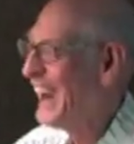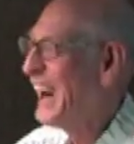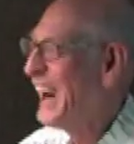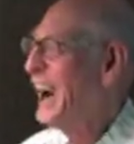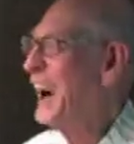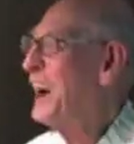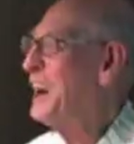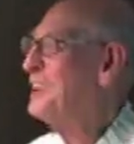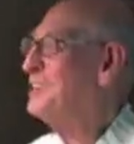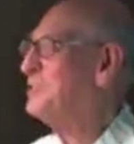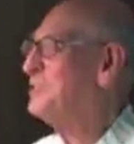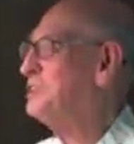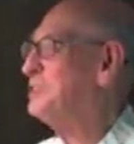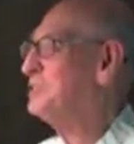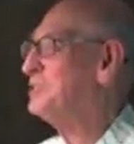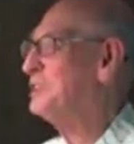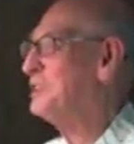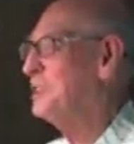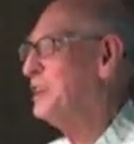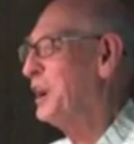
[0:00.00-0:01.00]
I
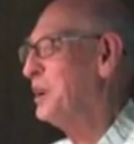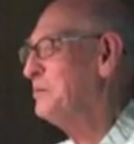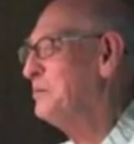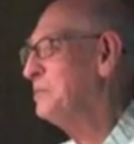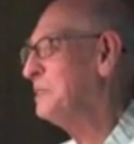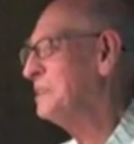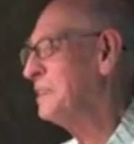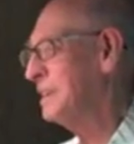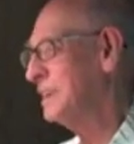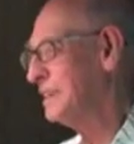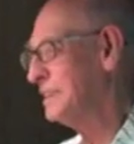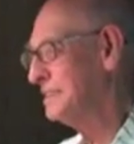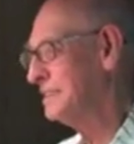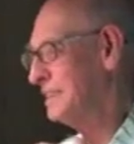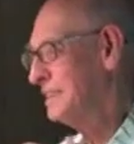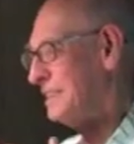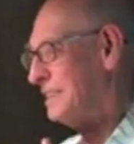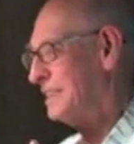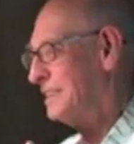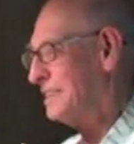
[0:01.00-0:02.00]
chewed it up and held a
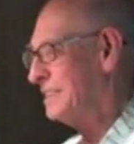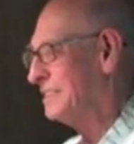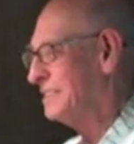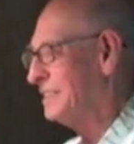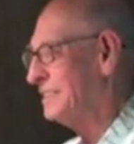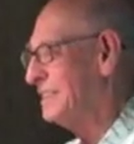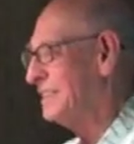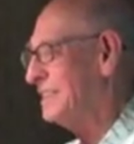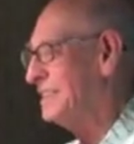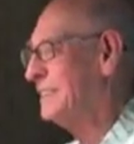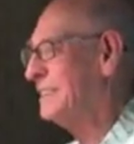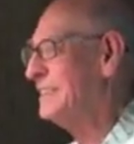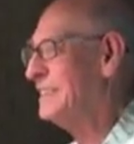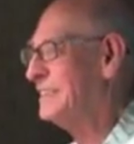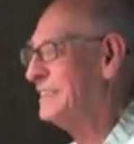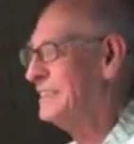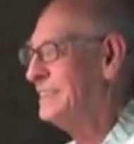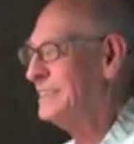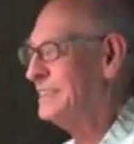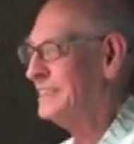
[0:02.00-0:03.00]
little
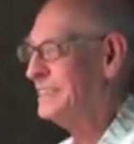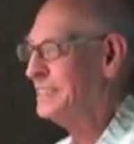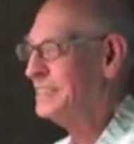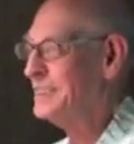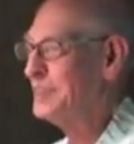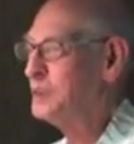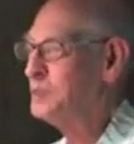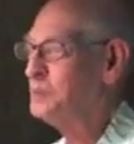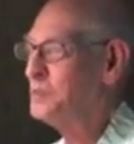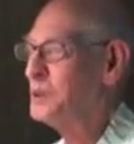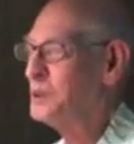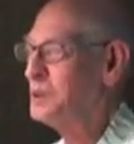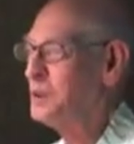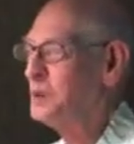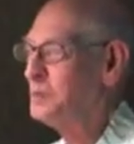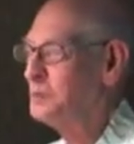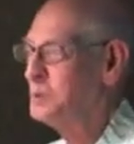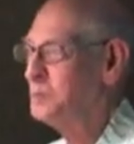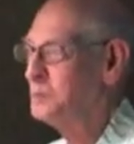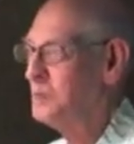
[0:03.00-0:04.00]
thick bill
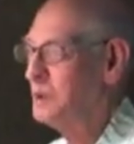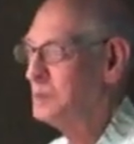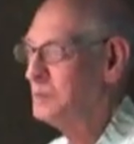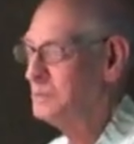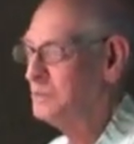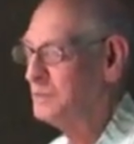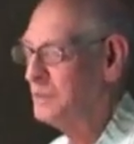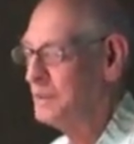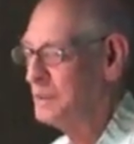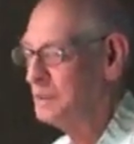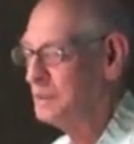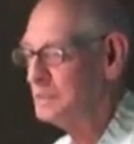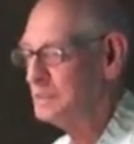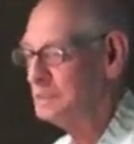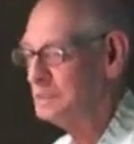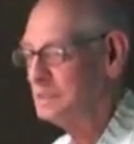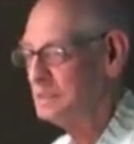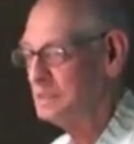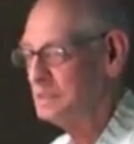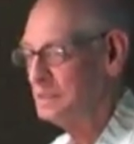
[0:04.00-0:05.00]
up to my
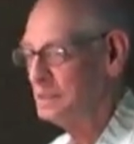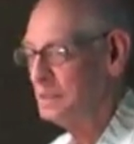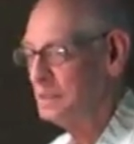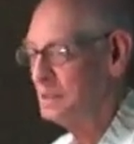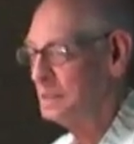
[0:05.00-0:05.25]
face, and